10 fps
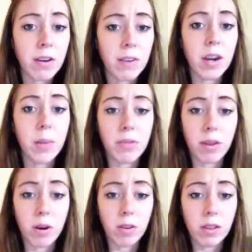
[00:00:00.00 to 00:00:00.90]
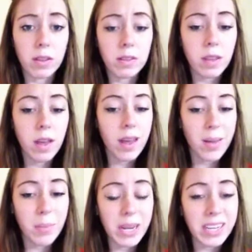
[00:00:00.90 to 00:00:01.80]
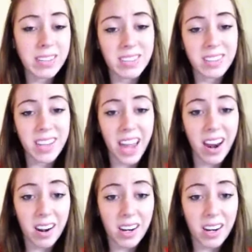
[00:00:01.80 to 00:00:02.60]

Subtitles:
very upset over this, but he just didn't care.